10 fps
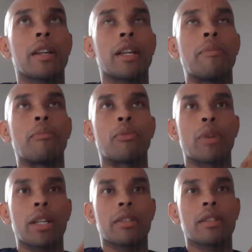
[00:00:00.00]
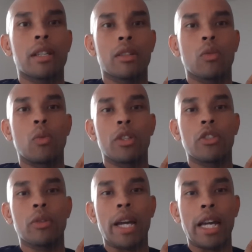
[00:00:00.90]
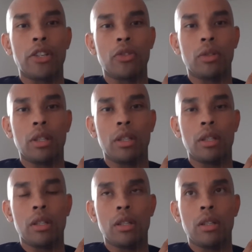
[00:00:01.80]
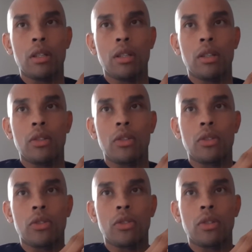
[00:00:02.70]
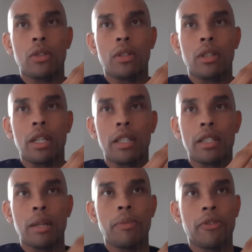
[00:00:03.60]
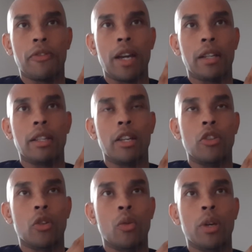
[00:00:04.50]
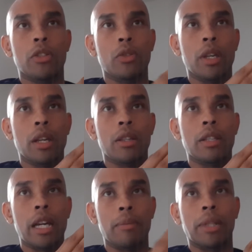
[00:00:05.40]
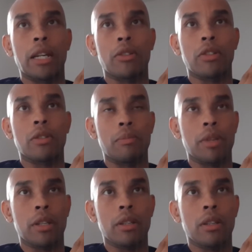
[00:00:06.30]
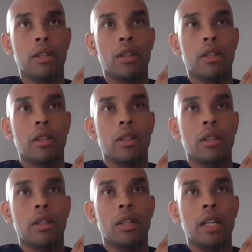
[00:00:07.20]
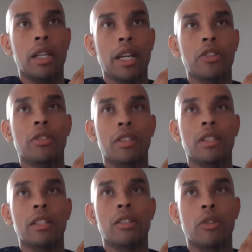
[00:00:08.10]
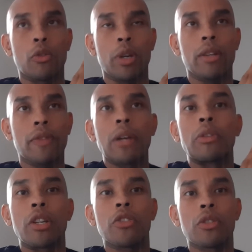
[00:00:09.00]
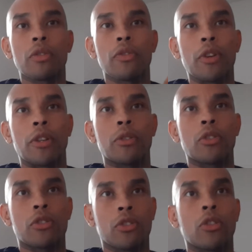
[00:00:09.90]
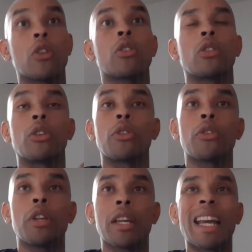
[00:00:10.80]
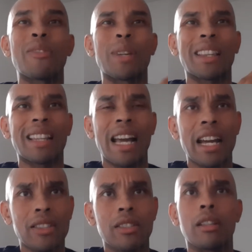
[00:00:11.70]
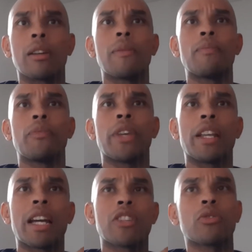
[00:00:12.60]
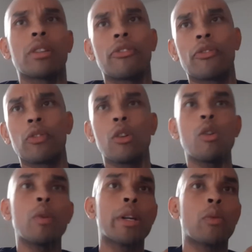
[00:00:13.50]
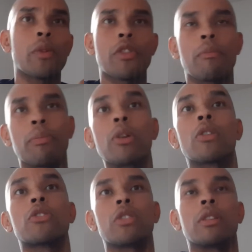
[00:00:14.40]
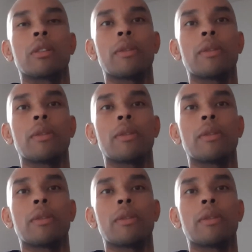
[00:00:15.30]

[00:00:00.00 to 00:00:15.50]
embrace that, once you actually just accept the fact that you're going to get tapped out and submitted, it actually sets a great foundation for you to start learning and relaxing and actually flowing with the person.